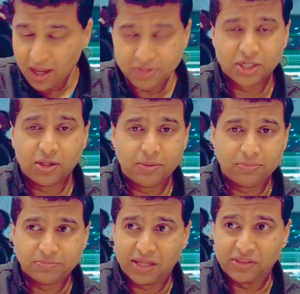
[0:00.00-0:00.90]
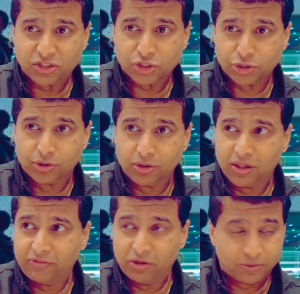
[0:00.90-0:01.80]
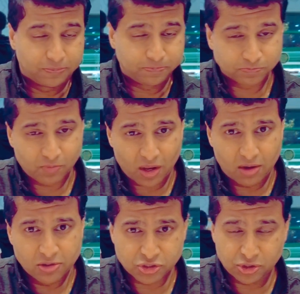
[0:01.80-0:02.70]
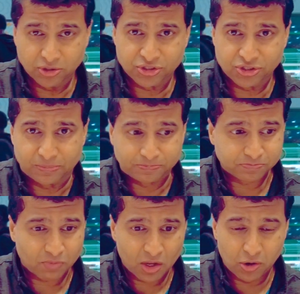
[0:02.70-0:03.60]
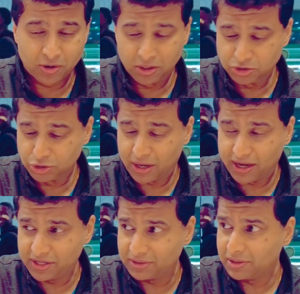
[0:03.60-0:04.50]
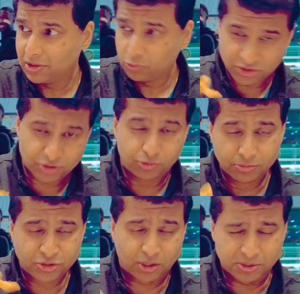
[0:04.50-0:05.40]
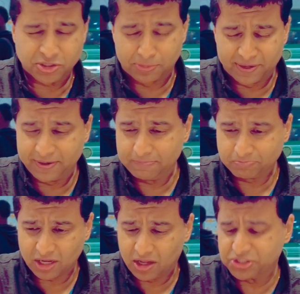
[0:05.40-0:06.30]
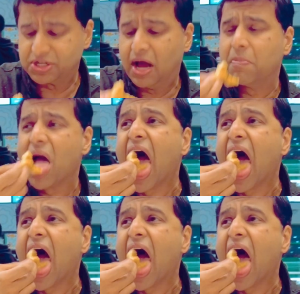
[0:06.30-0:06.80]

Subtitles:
until like that sugar level starts going a little too high, once the room starts spinning, I'll stop.